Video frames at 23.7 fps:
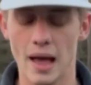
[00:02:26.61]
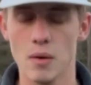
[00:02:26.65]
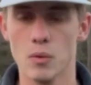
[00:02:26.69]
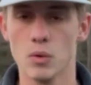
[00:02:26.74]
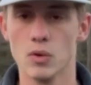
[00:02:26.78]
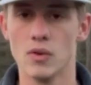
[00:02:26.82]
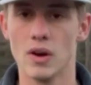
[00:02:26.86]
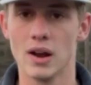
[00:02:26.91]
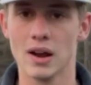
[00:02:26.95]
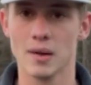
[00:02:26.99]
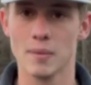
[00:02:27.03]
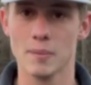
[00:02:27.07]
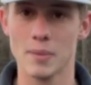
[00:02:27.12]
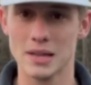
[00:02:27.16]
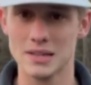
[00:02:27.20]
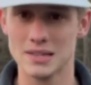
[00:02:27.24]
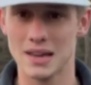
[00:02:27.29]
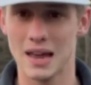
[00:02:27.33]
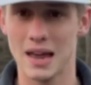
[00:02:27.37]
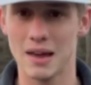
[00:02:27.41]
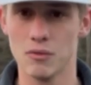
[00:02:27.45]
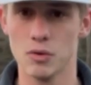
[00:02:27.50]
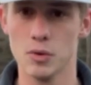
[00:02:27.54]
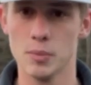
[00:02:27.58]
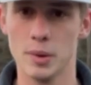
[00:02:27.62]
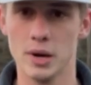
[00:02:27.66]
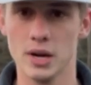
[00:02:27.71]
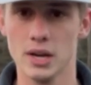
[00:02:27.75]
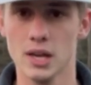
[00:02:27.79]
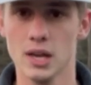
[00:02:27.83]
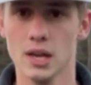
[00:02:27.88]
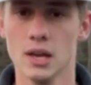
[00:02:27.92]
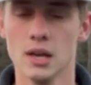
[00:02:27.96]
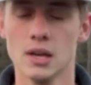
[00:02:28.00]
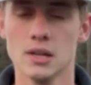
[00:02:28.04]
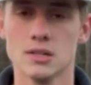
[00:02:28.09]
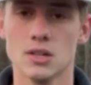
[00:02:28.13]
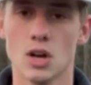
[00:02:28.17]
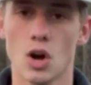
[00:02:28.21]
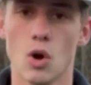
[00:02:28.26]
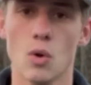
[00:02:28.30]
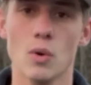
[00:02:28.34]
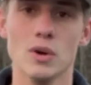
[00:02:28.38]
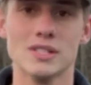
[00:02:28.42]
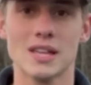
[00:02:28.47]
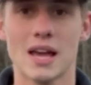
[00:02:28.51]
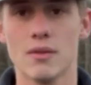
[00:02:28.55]
I would recommend to everybody to
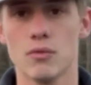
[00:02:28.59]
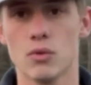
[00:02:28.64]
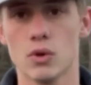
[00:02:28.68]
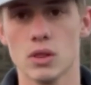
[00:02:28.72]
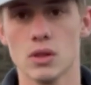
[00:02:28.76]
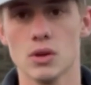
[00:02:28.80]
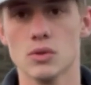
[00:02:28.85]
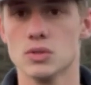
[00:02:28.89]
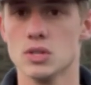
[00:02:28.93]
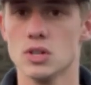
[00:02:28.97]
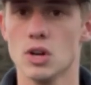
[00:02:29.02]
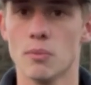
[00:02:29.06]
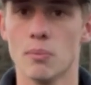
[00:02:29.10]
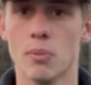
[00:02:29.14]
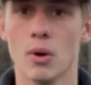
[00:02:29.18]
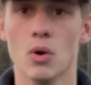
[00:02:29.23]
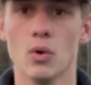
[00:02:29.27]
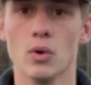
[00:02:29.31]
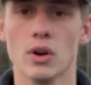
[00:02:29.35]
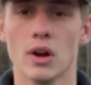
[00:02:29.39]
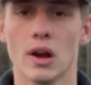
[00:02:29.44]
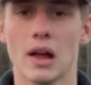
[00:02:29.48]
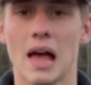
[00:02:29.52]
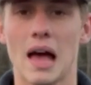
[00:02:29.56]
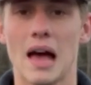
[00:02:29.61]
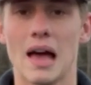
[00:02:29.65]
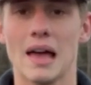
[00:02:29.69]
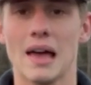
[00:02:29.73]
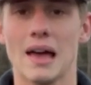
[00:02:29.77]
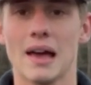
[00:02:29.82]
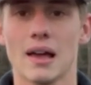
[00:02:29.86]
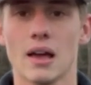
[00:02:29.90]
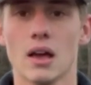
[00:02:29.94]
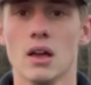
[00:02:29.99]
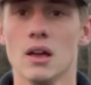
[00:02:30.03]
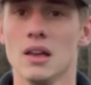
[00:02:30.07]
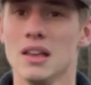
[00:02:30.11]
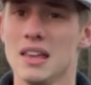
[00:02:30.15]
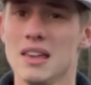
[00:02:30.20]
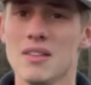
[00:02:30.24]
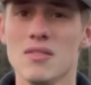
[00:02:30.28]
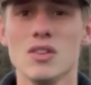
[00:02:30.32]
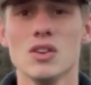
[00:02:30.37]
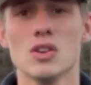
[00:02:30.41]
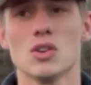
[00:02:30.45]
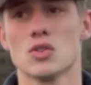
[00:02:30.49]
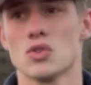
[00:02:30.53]
always have one of those in your boat, your kayak,
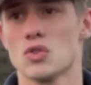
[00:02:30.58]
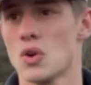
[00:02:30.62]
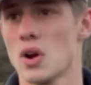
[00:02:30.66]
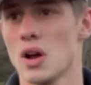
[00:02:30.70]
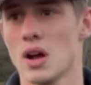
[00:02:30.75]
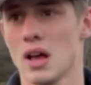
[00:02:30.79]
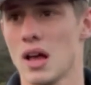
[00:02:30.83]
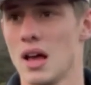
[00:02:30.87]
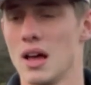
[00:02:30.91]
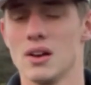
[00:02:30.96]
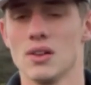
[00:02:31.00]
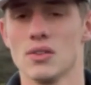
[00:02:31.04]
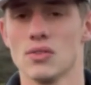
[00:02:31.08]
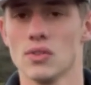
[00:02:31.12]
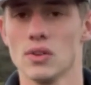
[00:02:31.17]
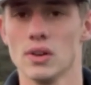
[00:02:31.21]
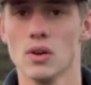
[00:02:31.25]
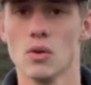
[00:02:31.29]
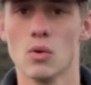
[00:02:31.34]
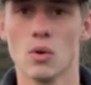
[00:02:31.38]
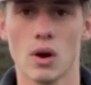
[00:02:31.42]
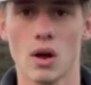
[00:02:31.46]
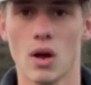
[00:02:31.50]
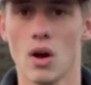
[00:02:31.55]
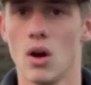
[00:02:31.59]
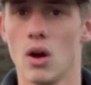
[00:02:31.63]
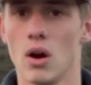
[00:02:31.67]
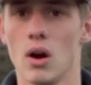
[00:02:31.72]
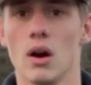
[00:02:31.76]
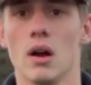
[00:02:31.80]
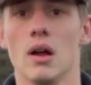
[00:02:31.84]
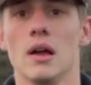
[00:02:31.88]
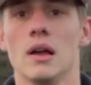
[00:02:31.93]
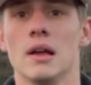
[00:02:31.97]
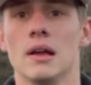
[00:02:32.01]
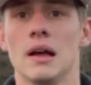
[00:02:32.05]
even your truck, honestly, or car.